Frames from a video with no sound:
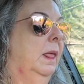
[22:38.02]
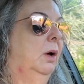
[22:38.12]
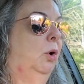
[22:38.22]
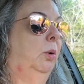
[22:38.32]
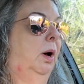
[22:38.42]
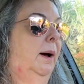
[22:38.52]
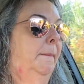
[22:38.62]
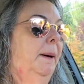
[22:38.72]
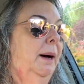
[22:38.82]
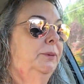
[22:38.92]
oh, uh,
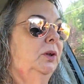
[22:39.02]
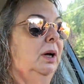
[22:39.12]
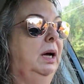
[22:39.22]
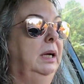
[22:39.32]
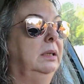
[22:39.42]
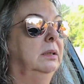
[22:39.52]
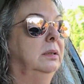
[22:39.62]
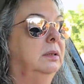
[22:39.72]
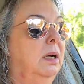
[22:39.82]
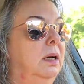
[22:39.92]
Pops and I
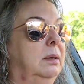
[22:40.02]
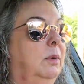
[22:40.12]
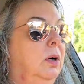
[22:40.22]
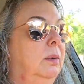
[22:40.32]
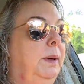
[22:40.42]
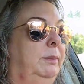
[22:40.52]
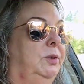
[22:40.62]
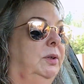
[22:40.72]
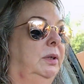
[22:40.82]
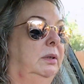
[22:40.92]
um, are
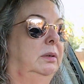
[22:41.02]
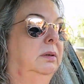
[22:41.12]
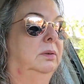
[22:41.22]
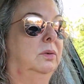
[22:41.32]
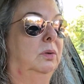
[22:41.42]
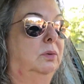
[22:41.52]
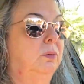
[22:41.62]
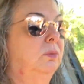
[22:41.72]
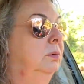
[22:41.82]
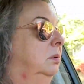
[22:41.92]
babysitting. So
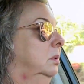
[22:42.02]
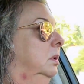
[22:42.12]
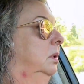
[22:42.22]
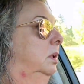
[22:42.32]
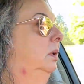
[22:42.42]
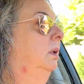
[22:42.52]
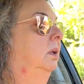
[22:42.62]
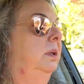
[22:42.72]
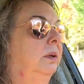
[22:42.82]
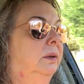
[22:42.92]

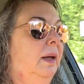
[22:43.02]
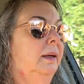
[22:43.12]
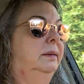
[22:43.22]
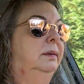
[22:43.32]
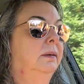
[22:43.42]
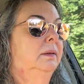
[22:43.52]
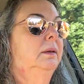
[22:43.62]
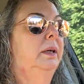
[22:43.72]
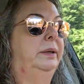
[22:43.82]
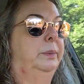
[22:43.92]
there's that.
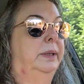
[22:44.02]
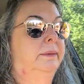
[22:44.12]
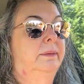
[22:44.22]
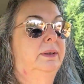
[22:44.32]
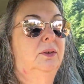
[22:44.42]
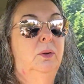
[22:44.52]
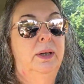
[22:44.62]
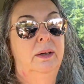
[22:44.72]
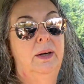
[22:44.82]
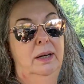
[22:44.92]
Anyway, let's go
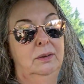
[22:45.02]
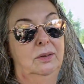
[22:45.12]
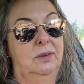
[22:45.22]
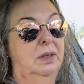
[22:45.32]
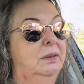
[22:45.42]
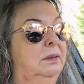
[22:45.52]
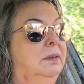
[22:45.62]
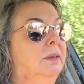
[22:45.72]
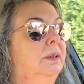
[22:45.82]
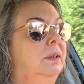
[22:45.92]
get our errands done.